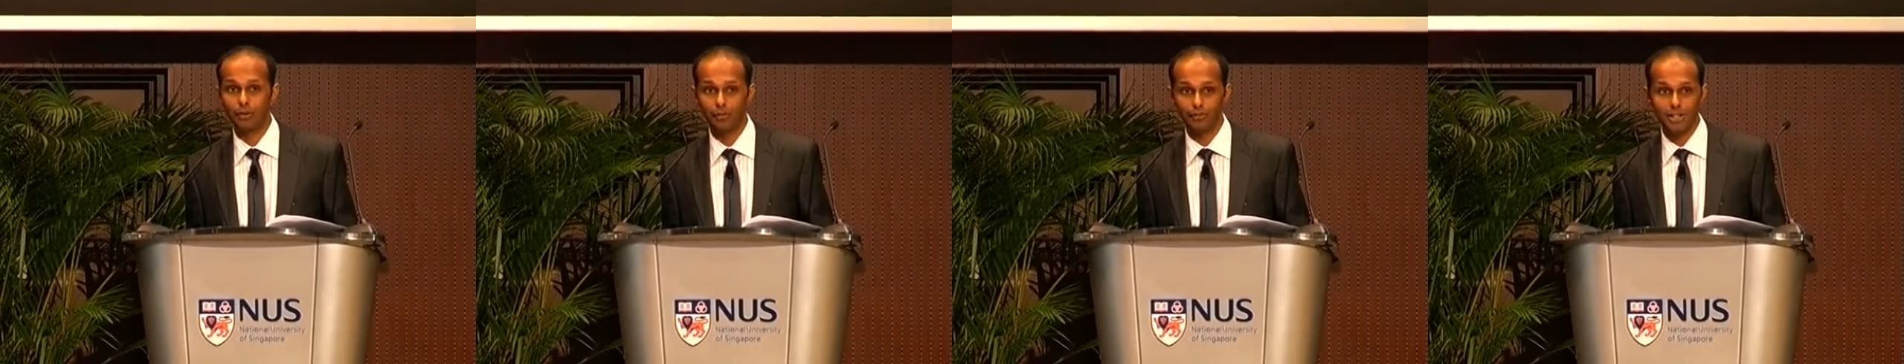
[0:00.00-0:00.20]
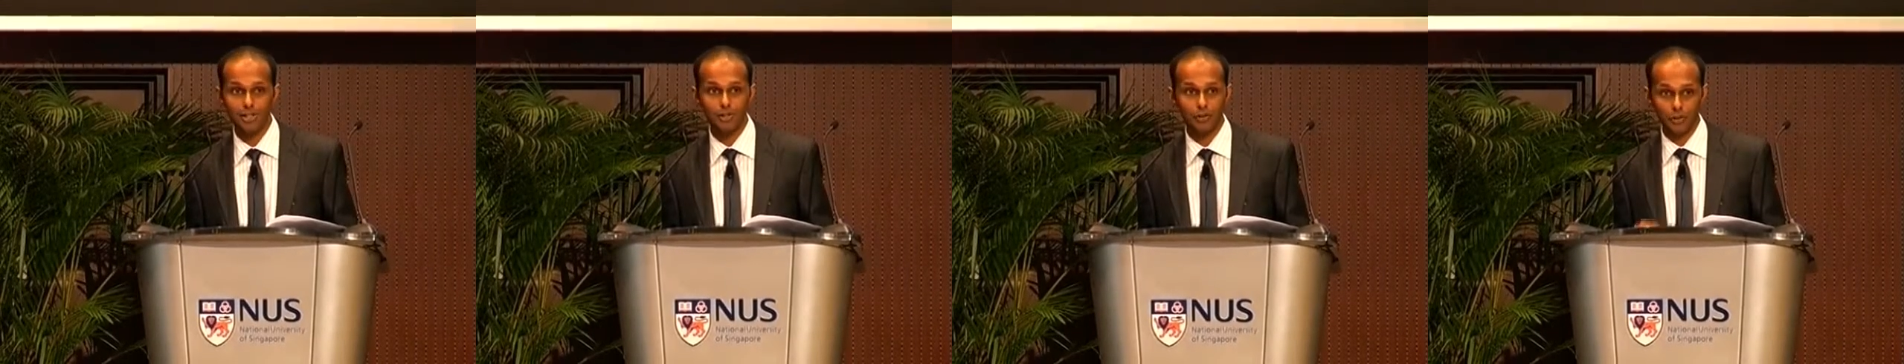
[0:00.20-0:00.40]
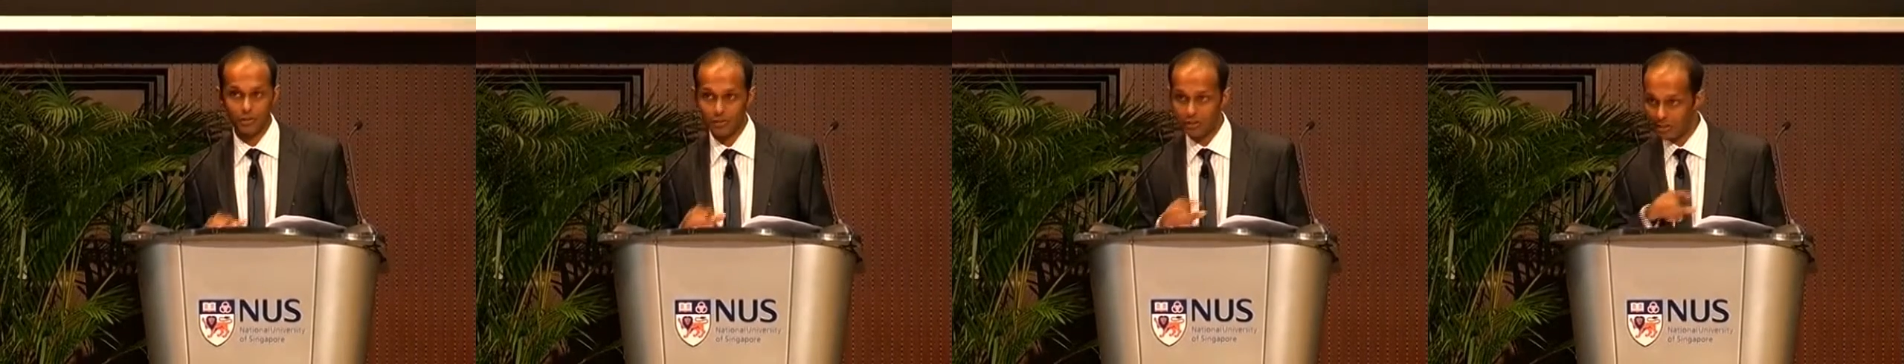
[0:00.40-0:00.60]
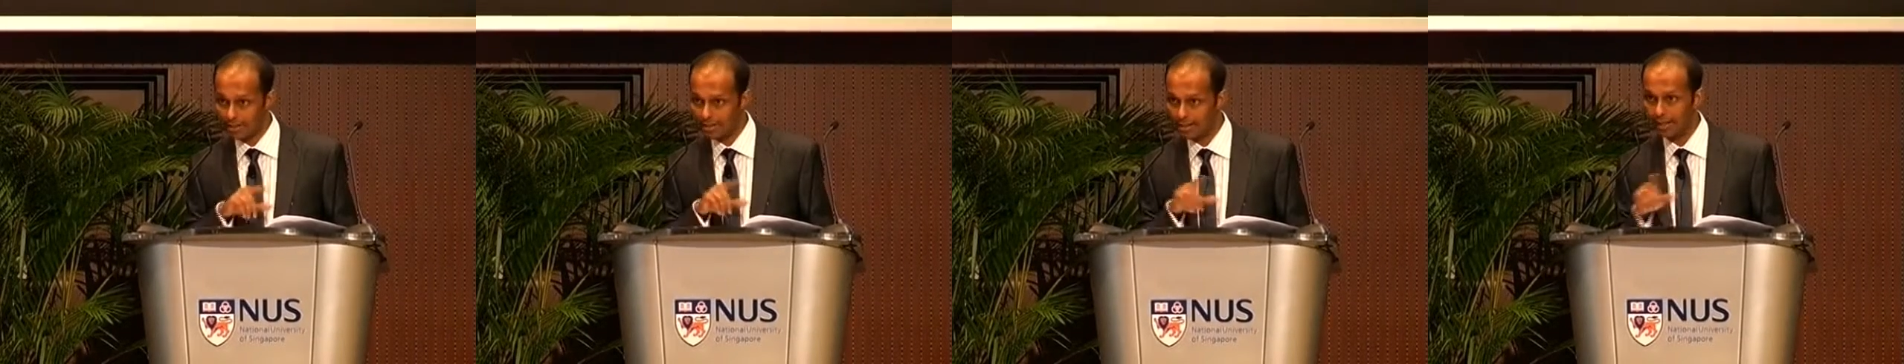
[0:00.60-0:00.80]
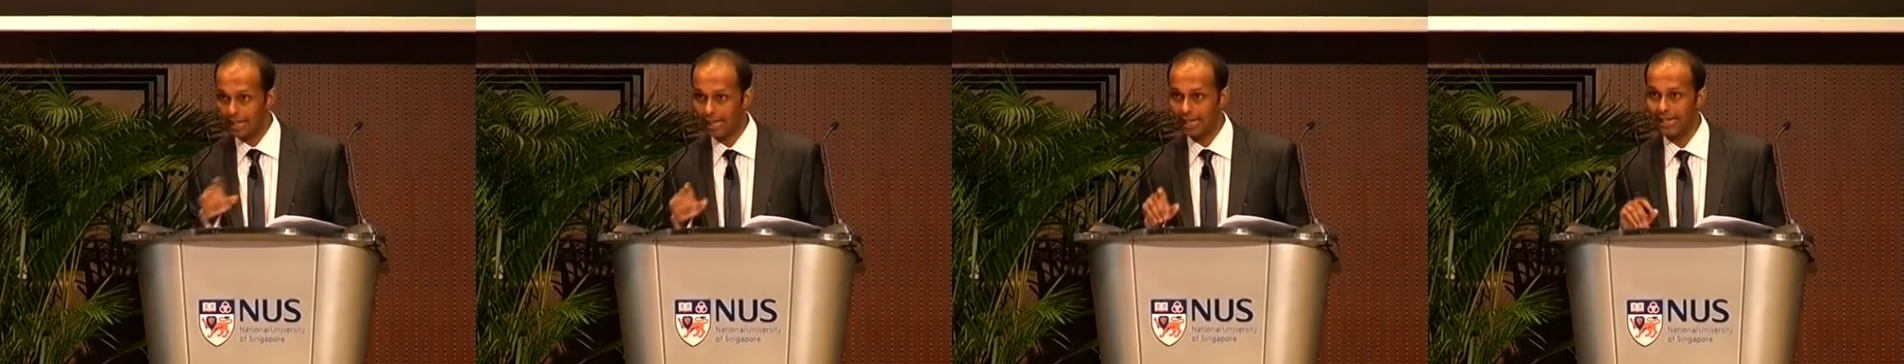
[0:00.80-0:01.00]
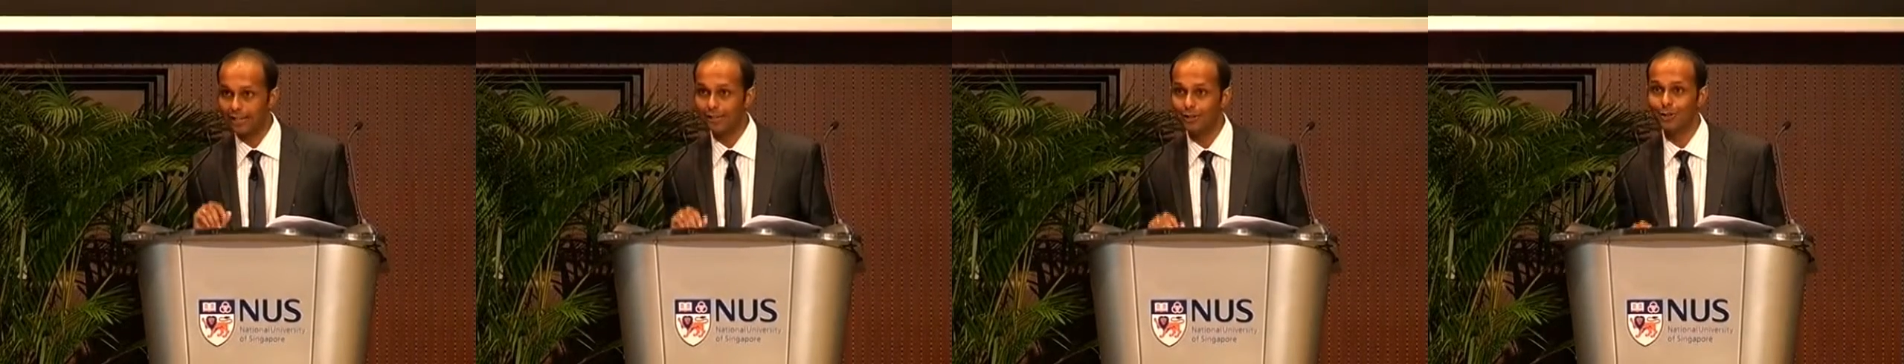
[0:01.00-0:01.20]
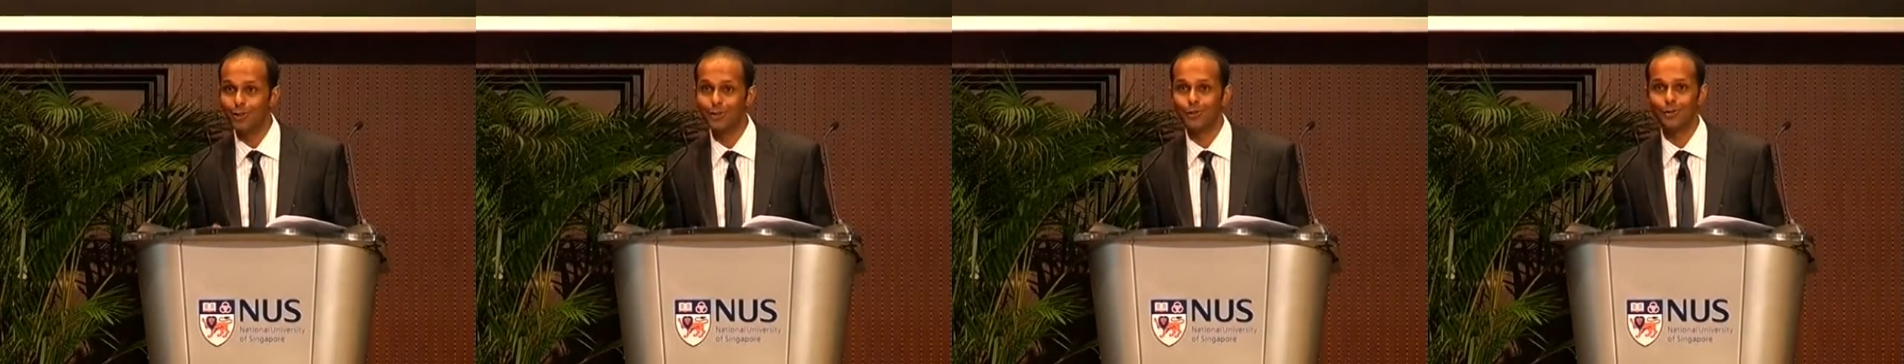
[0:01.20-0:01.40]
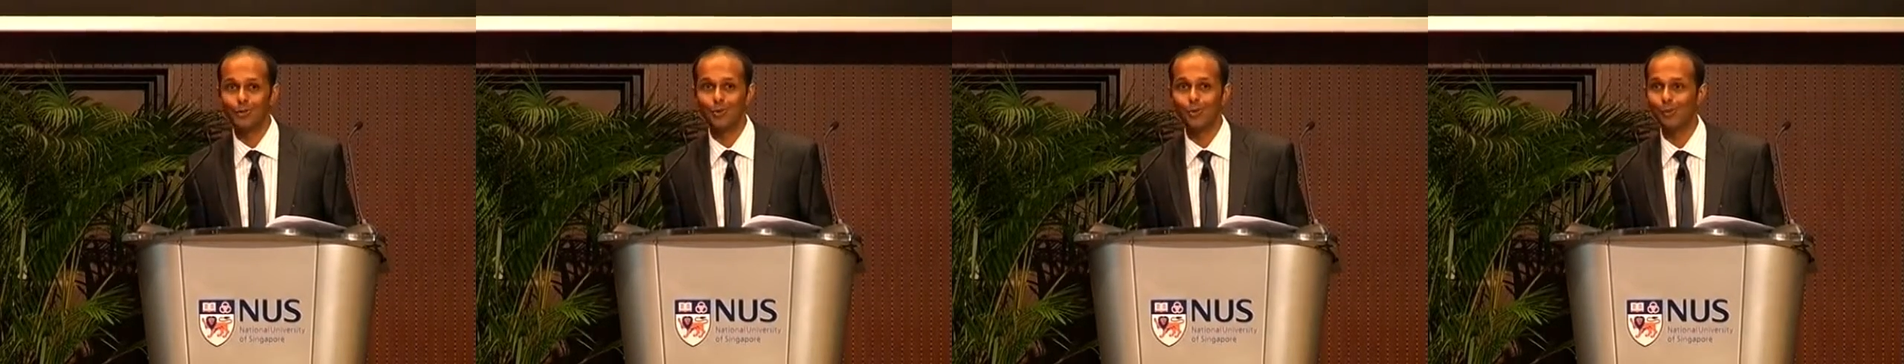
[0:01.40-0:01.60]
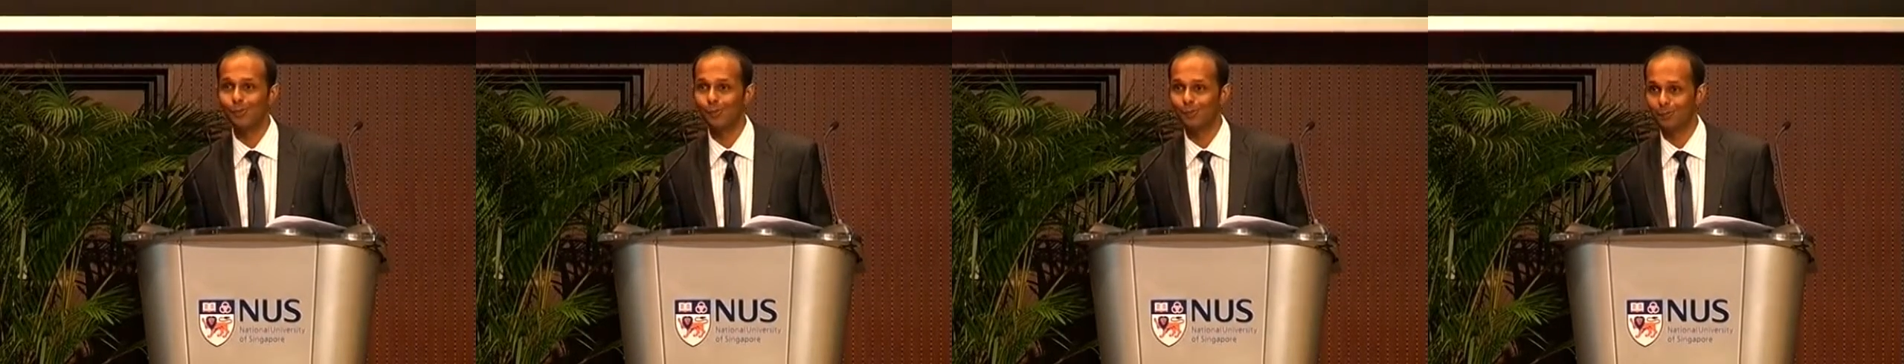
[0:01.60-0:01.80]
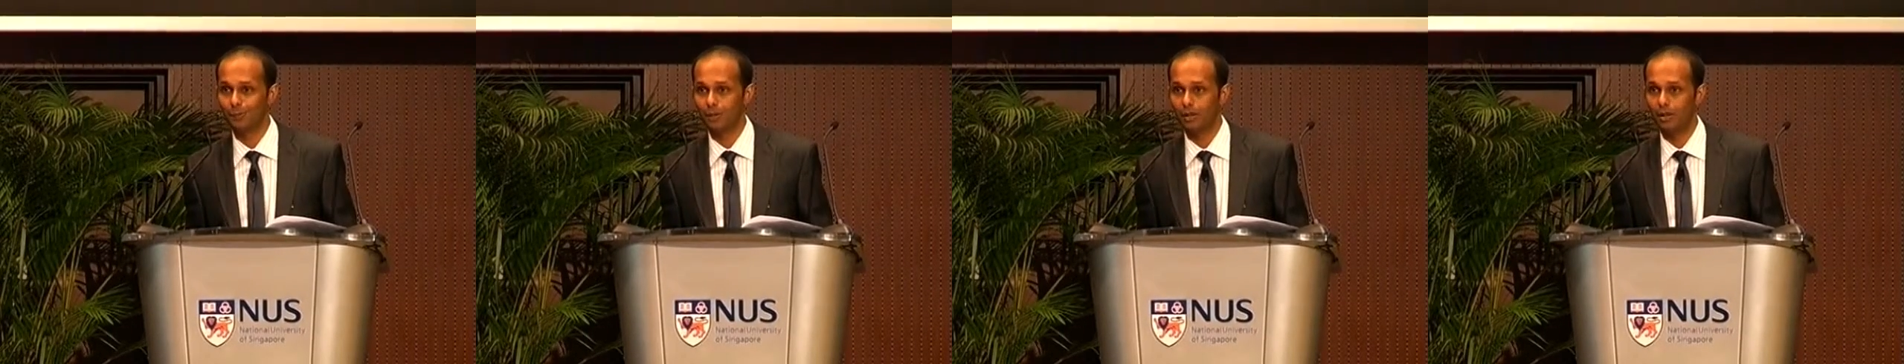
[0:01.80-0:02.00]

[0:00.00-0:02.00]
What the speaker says: resources in this room